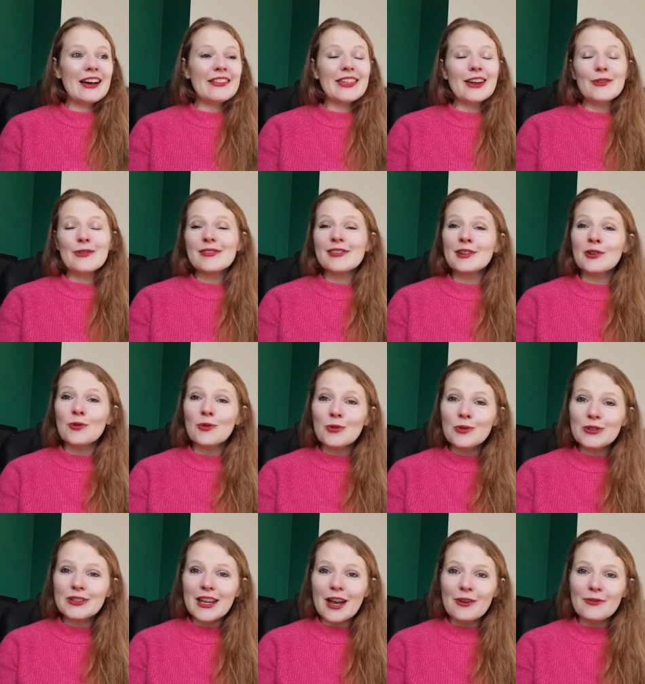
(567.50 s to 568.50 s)
uh, there is an
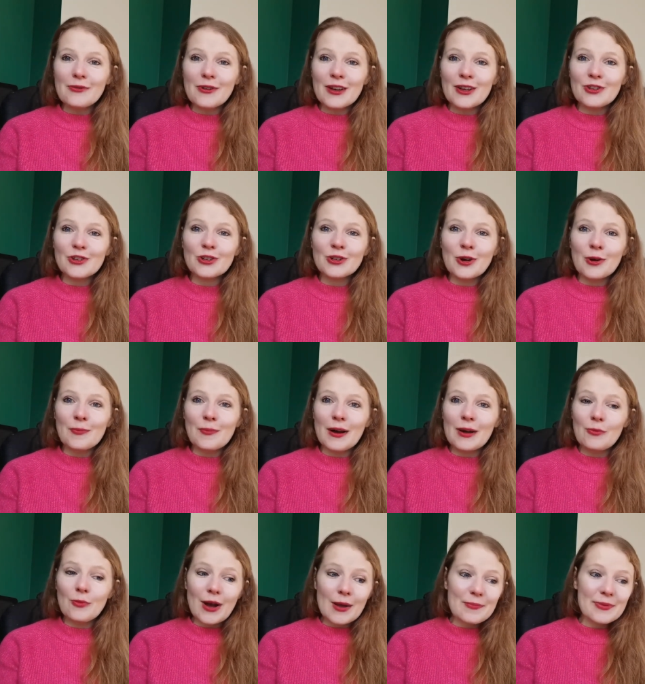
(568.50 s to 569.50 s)
audio version on
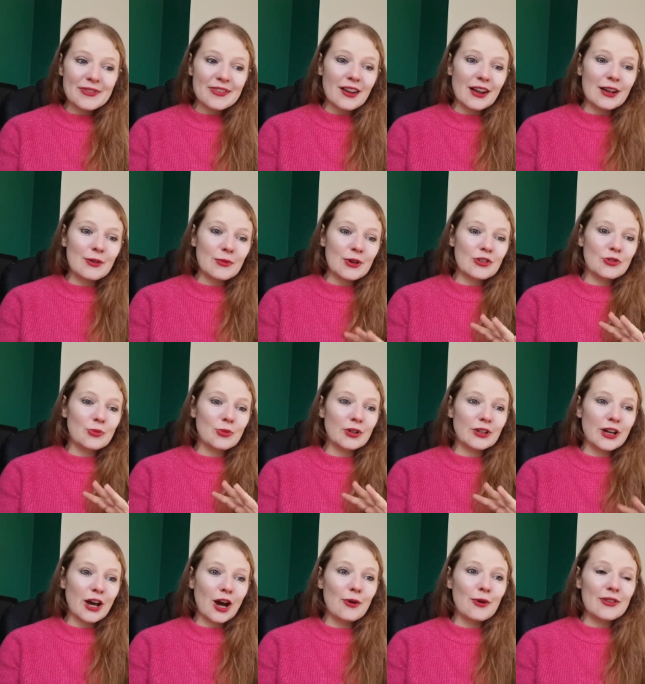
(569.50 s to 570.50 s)
my website, which
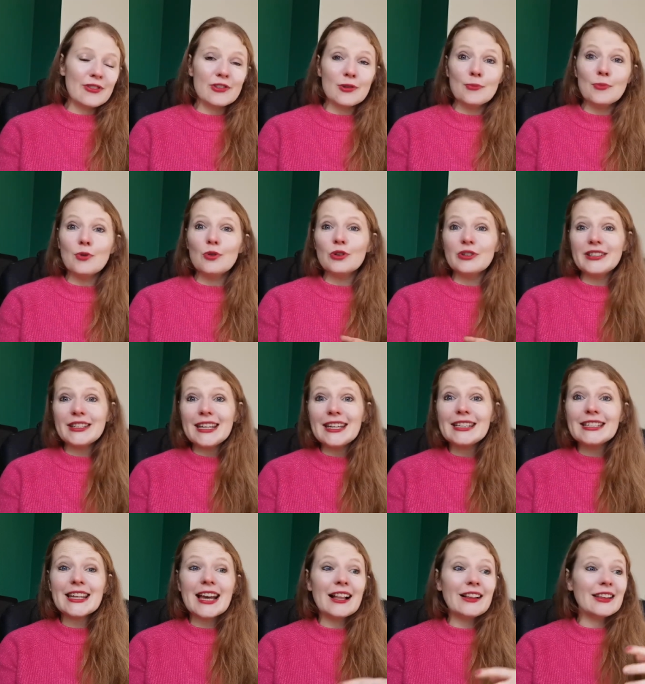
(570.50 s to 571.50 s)
will go into more
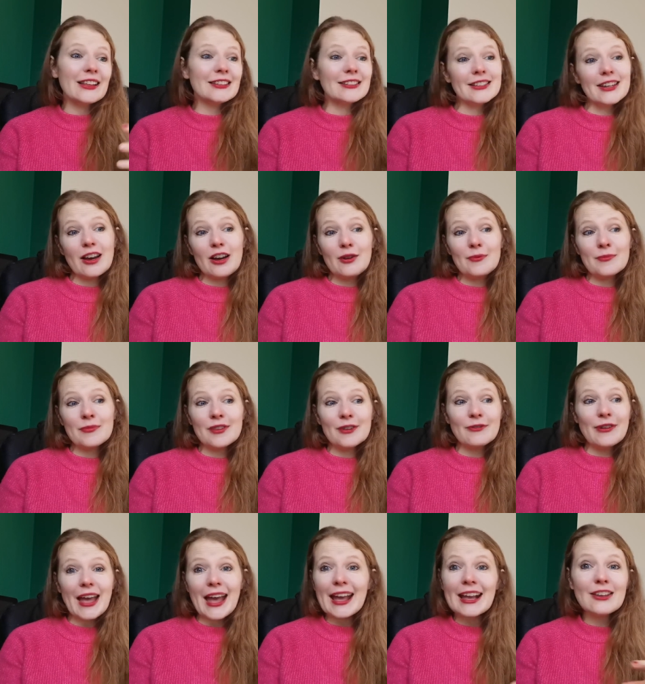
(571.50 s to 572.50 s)
detail in terms
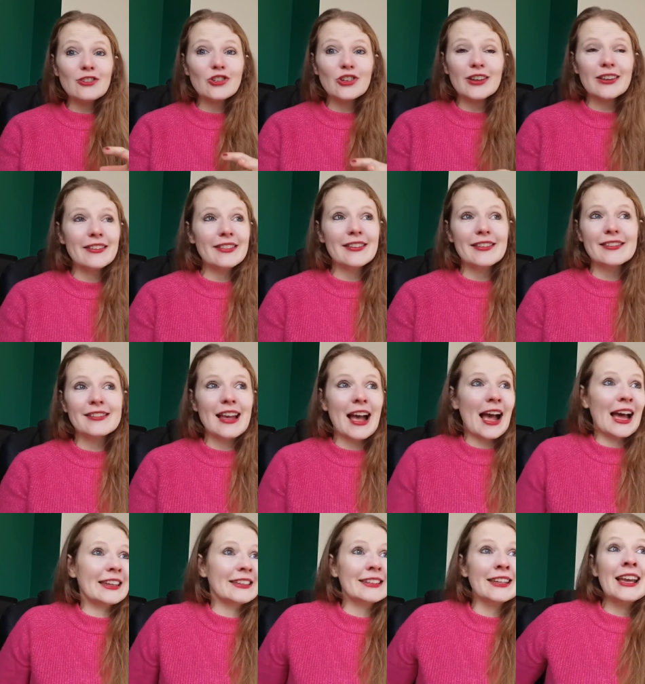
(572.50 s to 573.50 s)
of agents
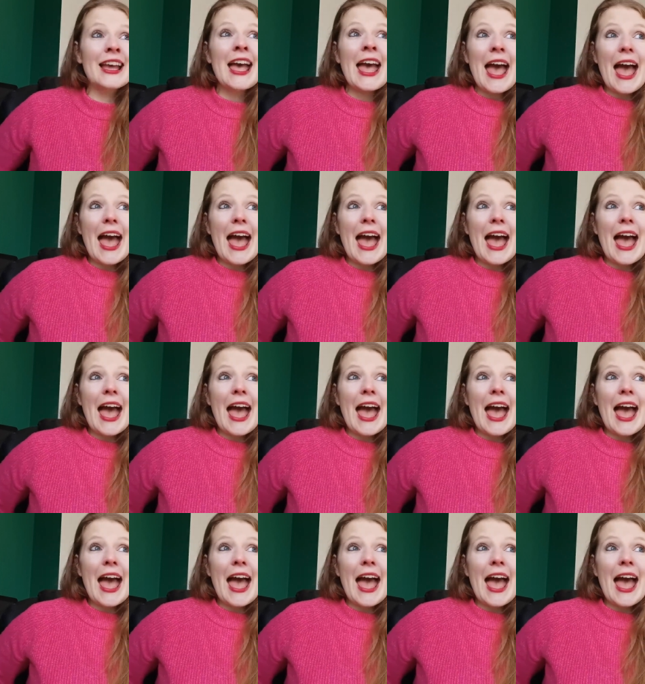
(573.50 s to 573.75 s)
and